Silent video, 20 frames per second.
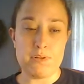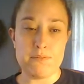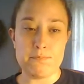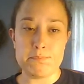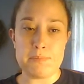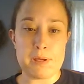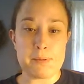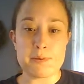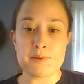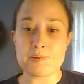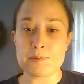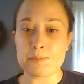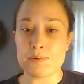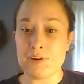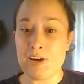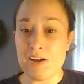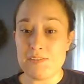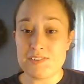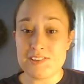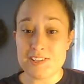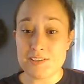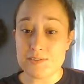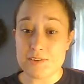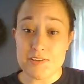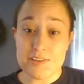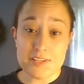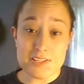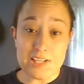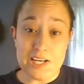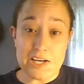maybe some crafties around
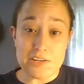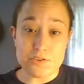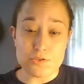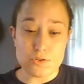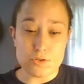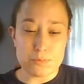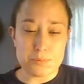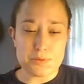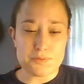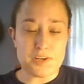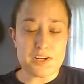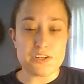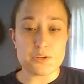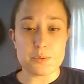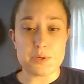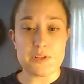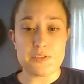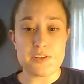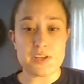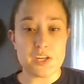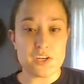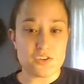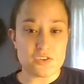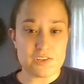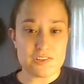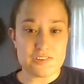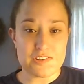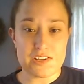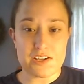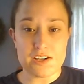the classroom. If I do anything
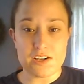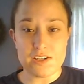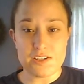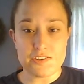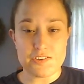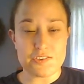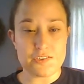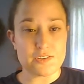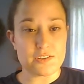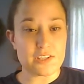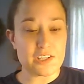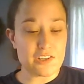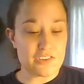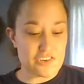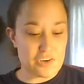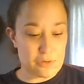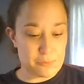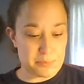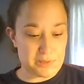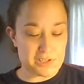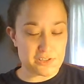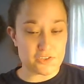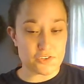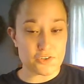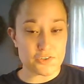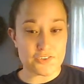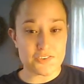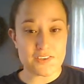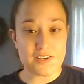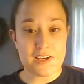interesting, I'll certainly share
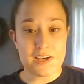pictures.